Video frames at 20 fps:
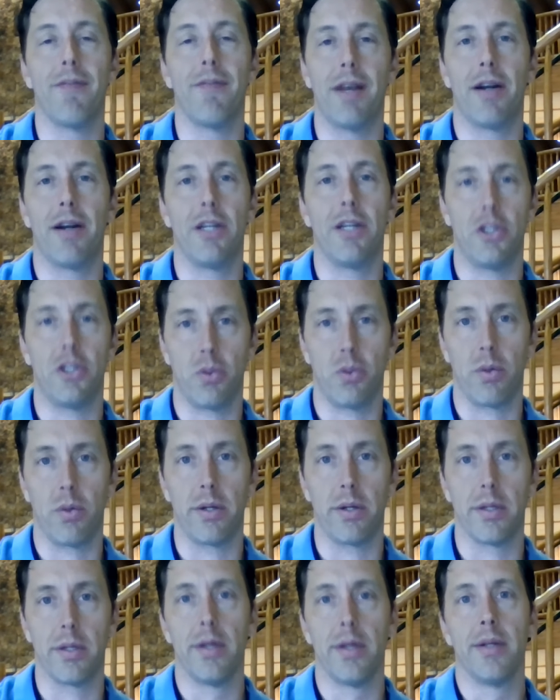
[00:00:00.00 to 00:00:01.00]
very
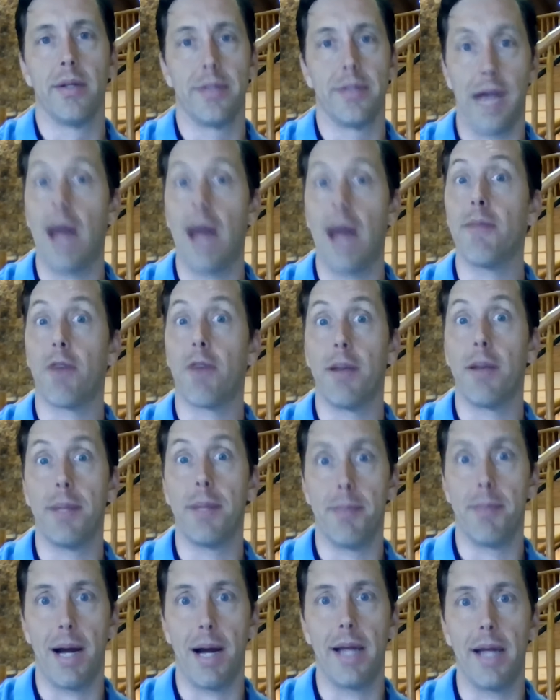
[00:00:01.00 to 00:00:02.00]
short time frame
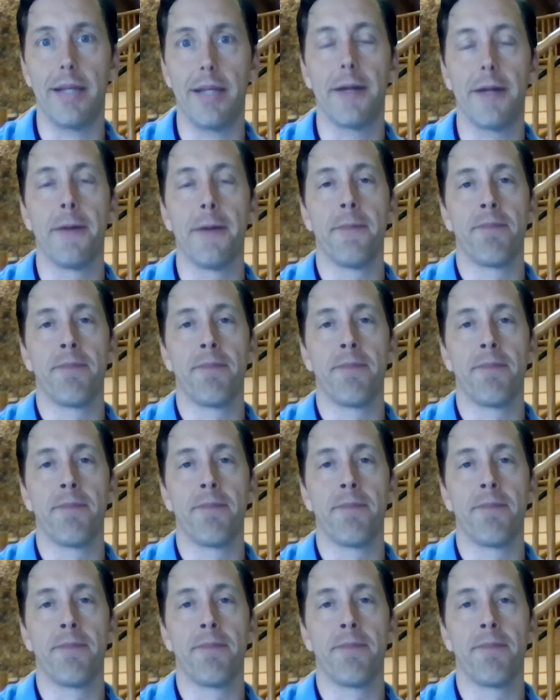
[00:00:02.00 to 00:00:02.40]
in mind